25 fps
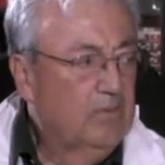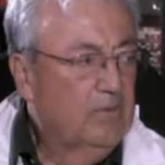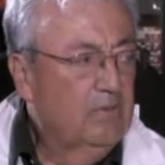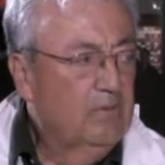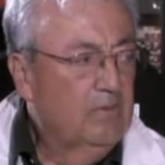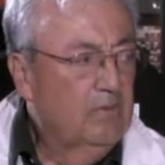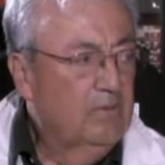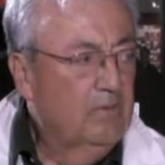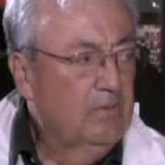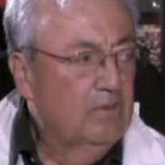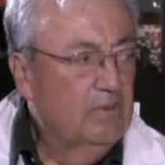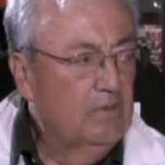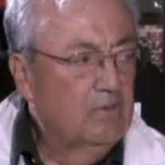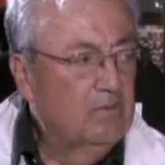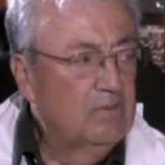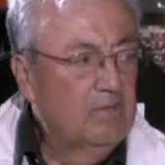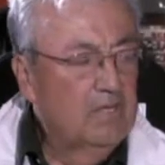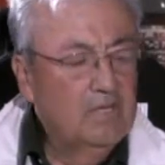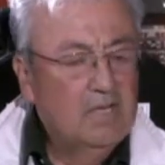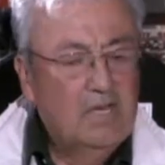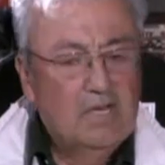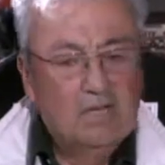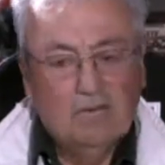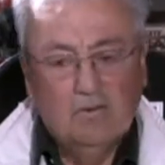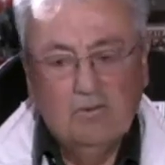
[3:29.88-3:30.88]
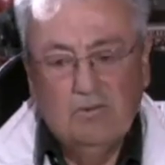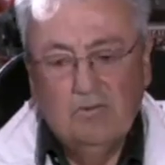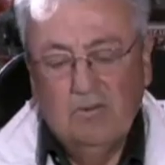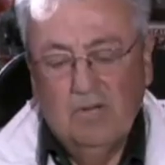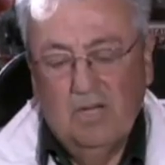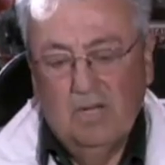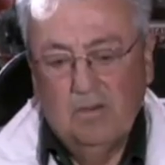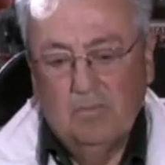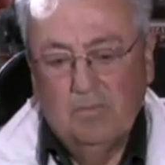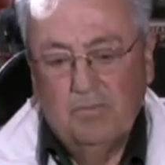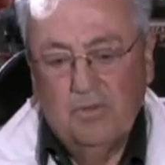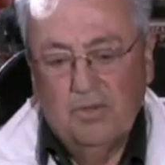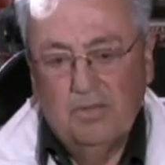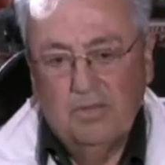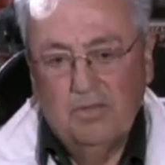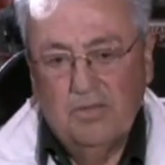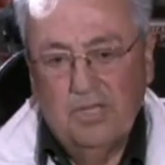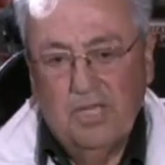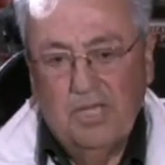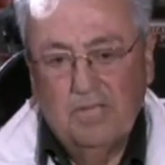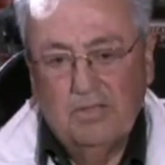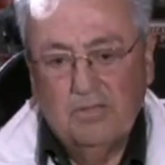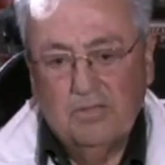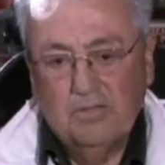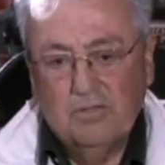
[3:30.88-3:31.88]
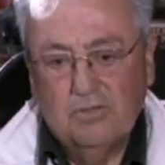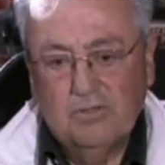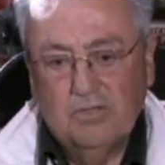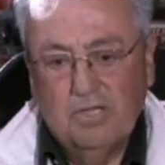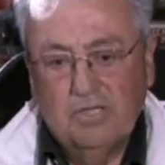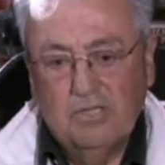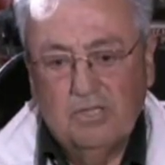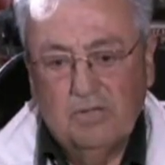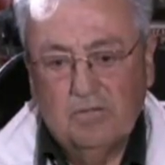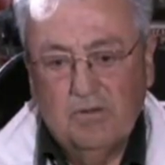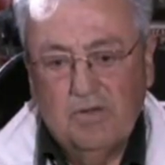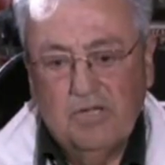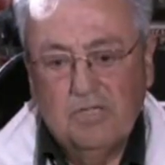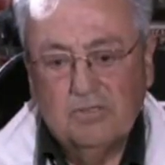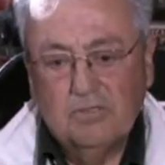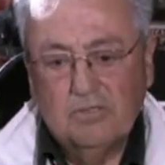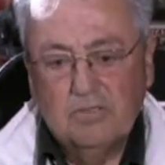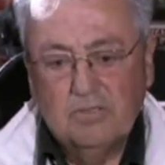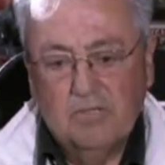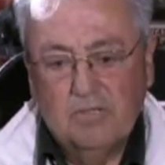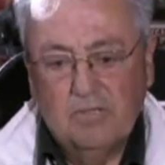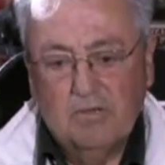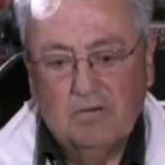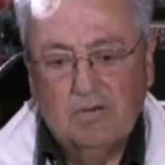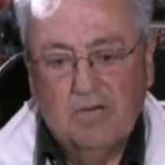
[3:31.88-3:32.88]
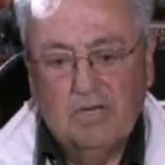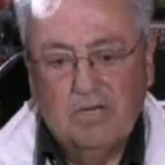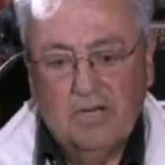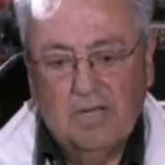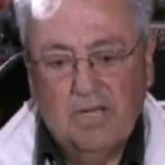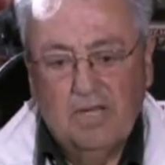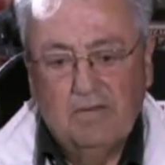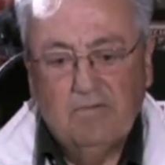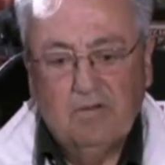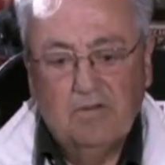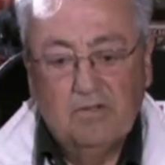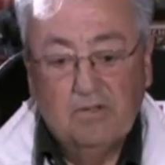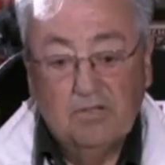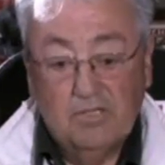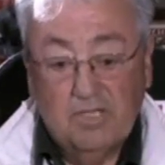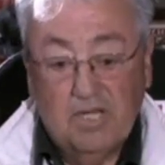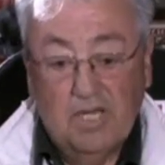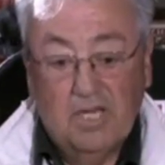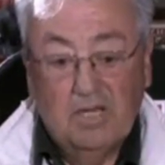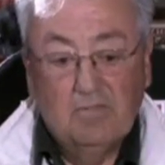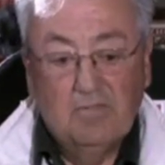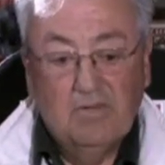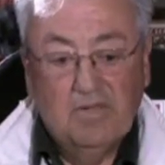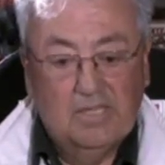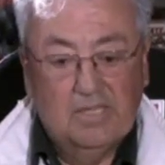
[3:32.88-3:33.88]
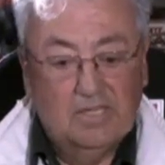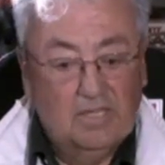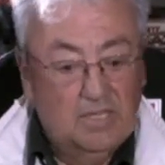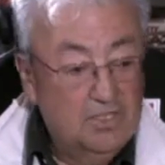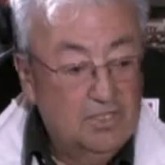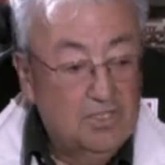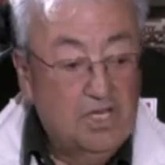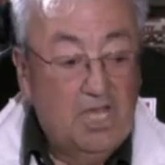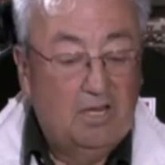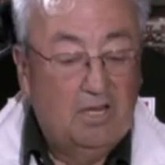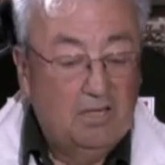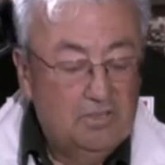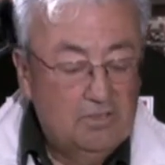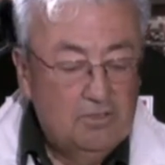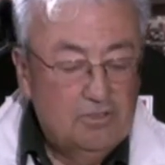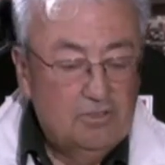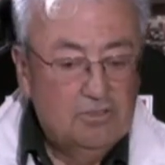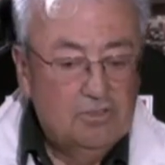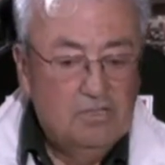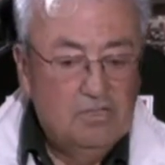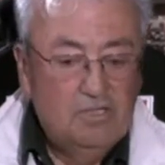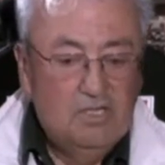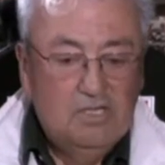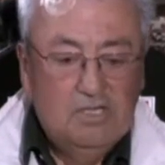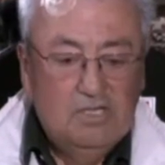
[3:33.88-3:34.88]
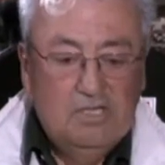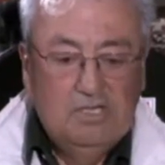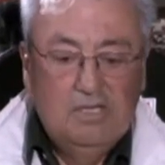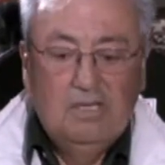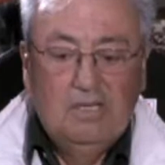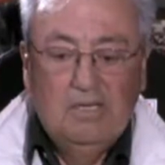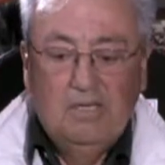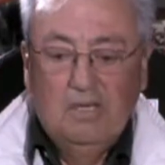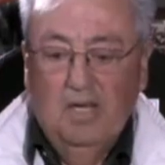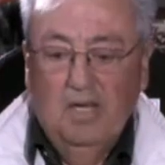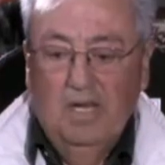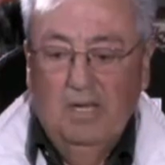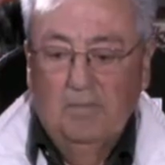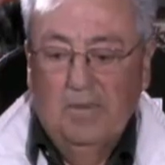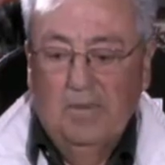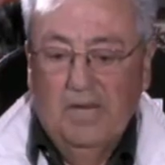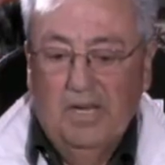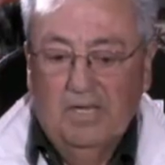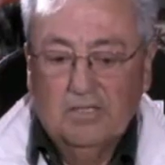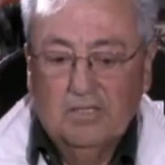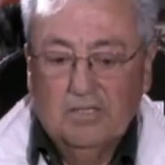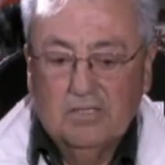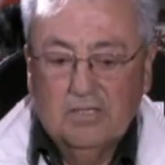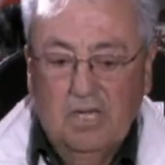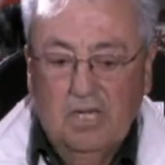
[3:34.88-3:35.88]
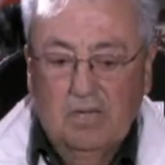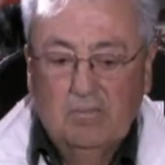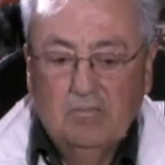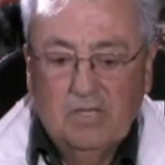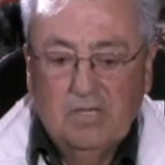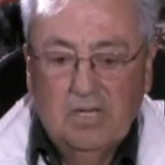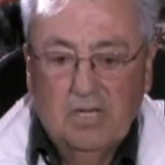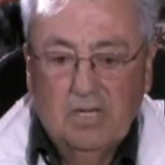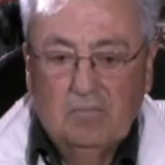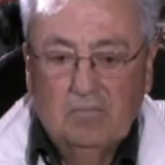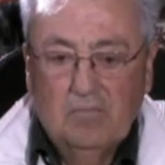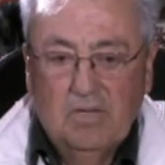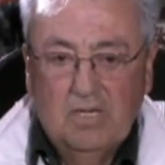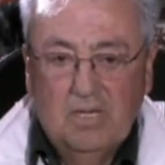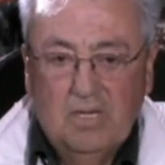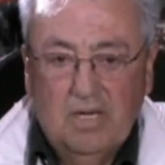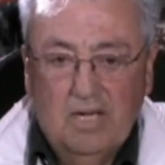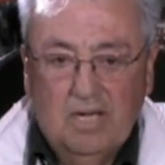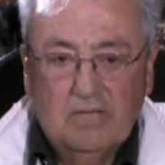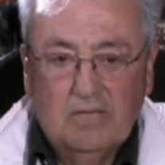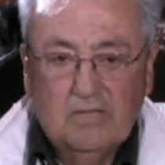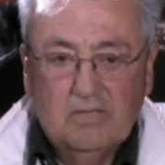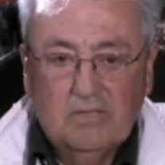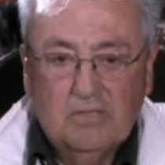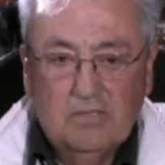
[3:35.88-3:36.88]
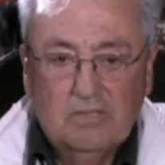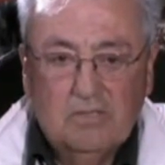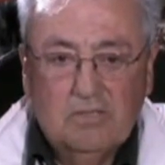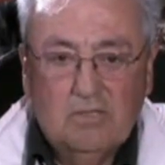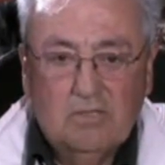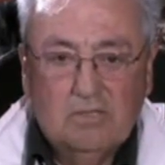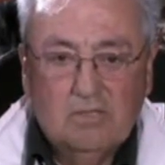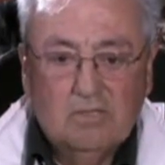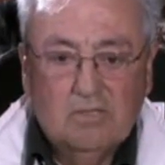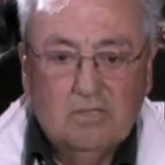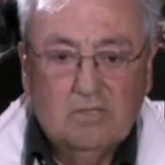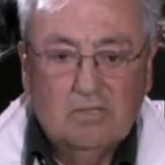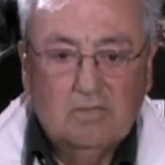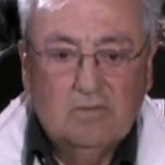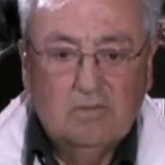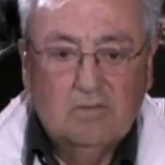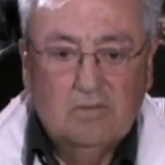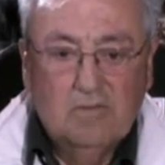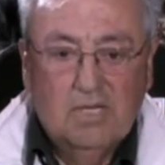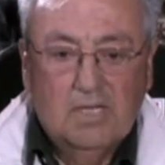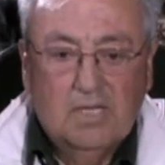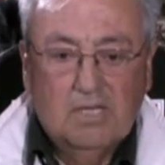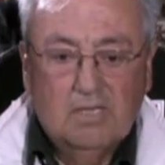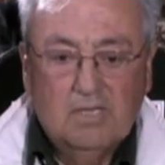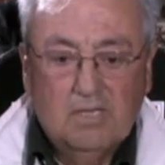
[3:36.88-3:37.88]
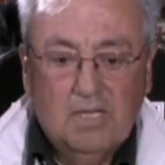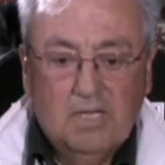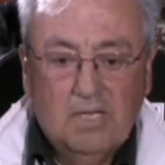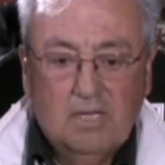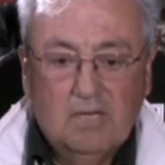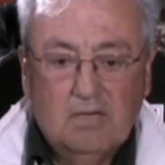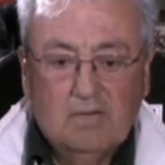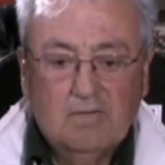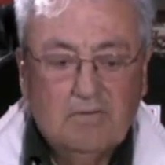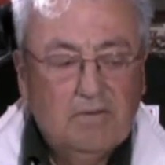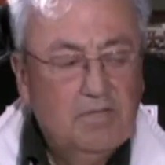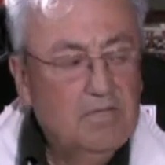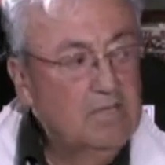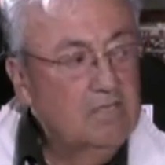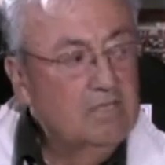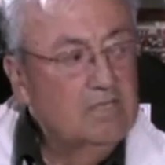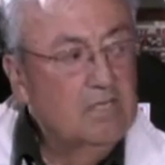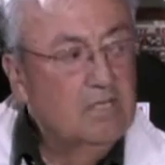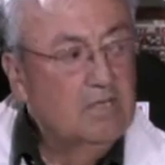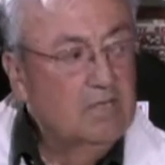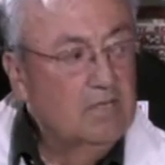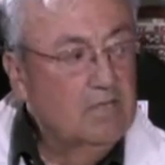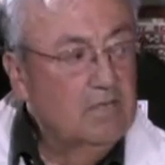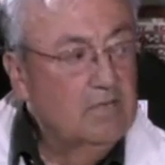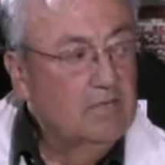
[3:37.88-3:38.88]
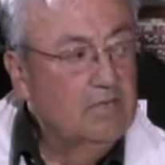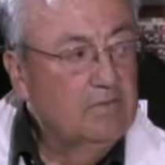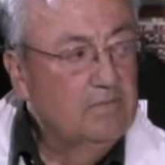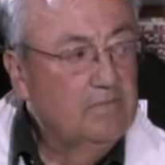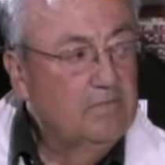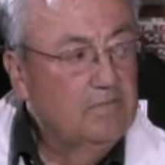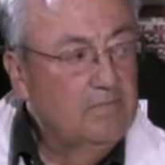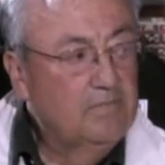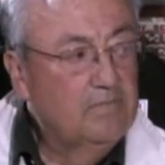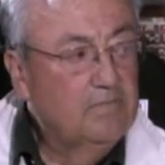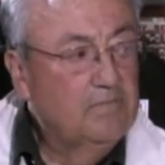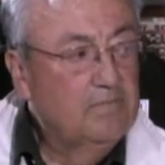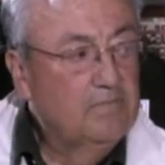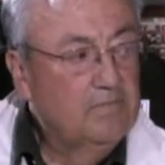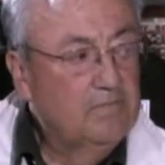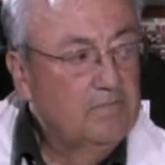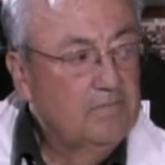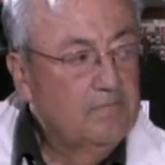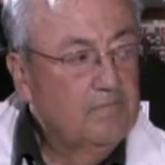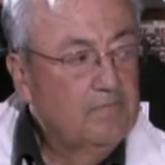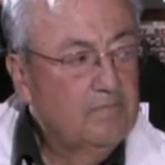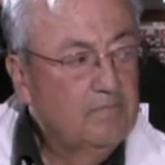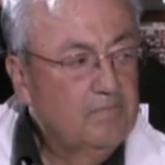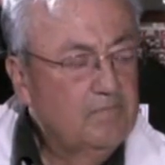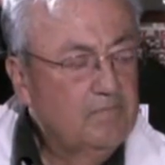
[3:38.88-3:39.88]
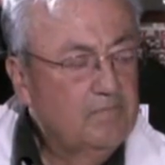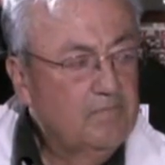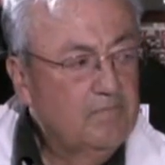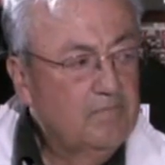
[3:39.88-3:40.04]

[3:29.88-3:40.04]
you know, and how to do, how to put it together so that the racers can go out and have a good time, get the challenge, but at the same time be cognizant that uh, we got to take care of things down there. And, and Roger,